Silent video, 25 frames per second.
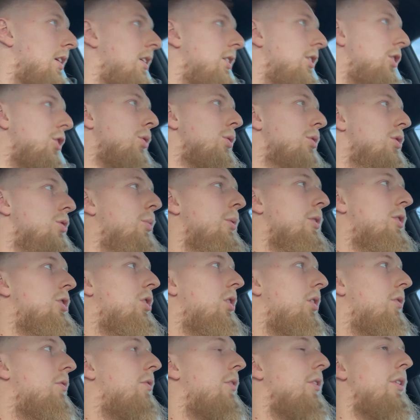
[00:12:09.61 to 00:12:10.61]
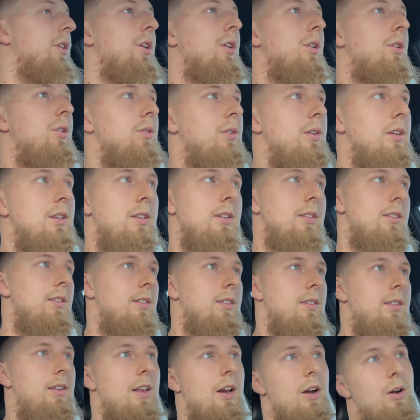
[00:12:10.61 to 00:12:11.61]
use what's good for you,
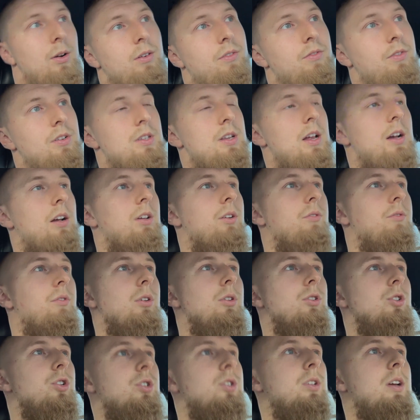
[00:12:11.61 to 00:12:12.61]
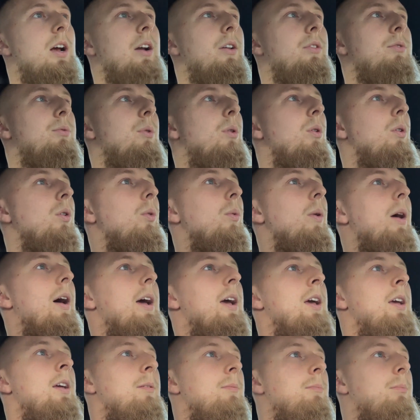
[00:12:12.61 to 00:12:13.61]
and if it's not good for you, just kind of throw it
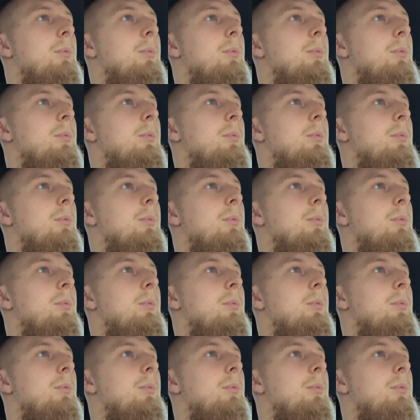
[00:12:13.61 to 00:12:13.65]
away.